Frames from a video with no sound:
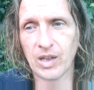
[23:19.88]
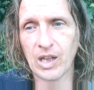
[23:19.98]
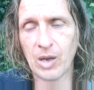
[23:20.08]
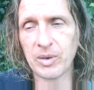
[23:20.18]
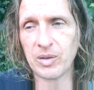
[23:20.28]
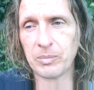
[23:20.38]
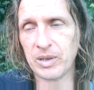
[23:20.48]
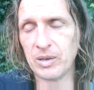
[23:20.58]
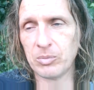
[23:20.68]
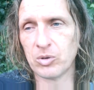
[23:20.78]
How many
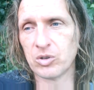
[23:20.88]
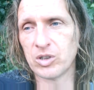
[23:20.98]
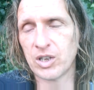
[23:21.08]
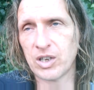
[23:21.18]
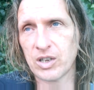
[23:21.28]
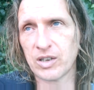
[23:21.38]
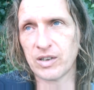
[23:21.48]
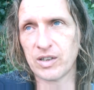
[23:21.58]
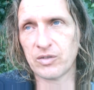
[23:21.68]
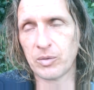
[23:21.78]
people
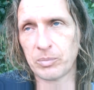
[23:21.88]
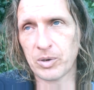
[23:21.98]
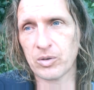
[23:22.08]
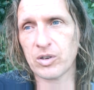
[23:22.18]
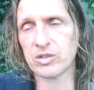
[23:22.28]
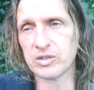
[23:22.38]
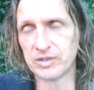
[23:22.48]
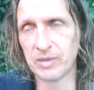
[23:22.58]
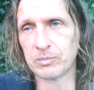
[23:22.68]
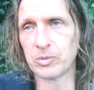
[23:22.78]
can give empirical,
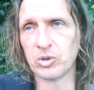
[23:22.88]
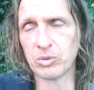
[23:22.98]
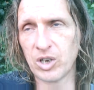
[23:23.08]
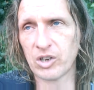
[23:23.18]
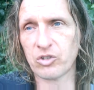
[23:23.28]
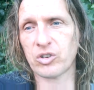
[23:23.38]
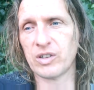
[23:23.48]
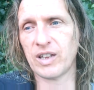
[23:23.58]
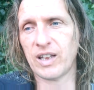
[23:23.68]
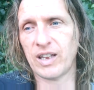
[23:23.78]
num-
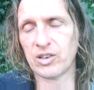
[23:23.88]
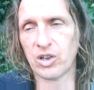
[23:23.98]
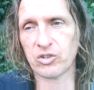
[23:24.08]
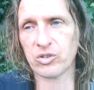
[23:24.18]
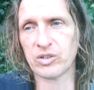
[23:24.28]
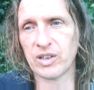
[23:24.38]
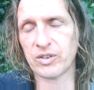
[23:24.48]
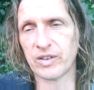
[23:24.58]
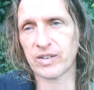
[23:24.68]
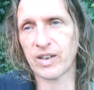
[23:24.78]
numerological, and logical
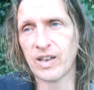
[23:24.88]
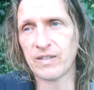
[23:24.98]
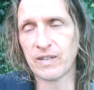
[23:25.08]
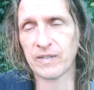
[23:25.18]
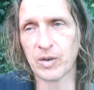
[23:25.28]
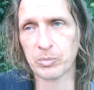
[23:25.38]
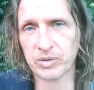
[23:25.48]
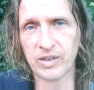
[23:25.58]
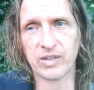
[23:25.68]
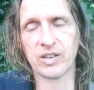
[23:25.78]
evidence that their
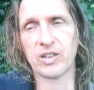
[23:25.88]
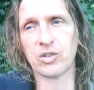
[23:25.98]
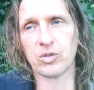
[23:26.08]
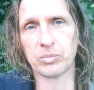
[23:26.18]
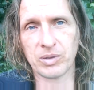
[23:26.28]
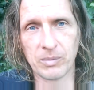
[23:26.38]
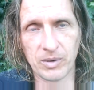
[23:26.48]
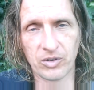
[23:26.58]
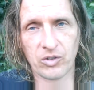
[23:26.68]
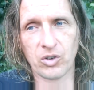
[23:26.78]
president or prime
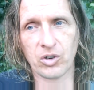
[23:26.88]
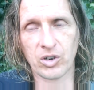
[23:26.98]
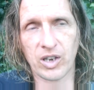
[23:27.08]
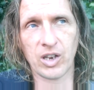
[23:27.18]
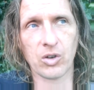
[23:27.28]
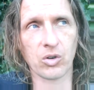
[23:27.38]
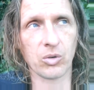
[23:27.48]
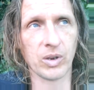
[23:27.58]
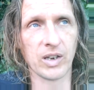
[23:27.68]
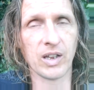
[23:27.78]
minister or king or
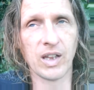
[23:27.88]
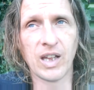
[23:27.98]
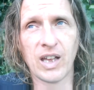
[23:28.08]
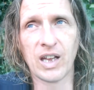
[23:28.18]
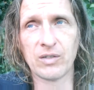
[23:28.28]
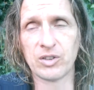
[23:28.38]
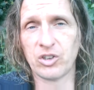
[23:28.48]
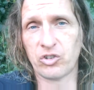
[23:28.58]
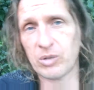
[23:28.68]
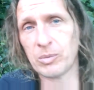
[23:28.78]
queen have a
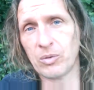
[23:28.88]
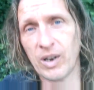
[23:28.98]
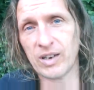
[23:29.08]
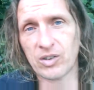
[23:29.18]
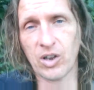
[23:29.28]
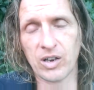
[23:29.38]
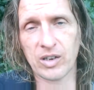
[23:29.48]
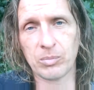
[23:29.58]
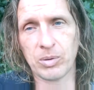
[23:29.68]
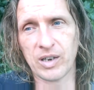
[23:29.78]
legitimate right to
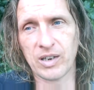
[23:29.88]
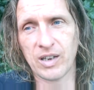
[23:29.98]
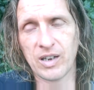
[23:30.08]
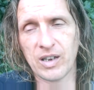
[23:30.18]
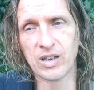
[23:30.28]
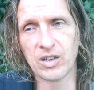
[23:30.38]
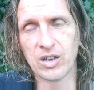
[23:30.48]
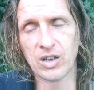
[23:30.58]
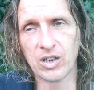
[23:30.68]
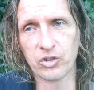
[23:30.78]
occupy
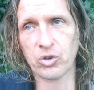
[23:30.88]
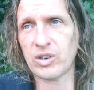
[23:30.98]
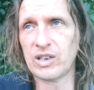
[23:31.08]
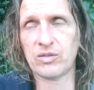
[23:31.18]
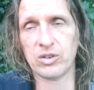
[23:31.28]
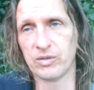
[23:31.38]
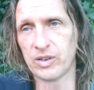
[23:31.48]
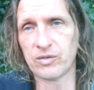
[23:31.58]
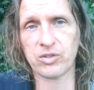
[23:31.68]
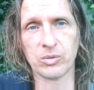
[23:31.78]
a certain level of
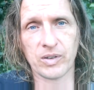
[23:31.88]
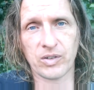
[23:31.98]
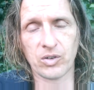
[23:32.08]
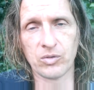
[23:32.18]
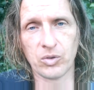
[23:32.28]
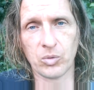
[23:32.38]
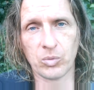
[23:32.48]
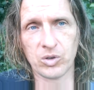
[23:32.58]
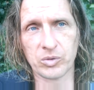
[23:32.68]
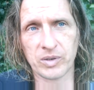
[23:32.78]
influence over the
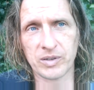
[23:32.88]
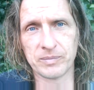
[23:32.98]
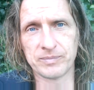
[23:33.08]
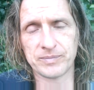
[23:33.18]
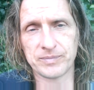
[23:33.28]
world around them?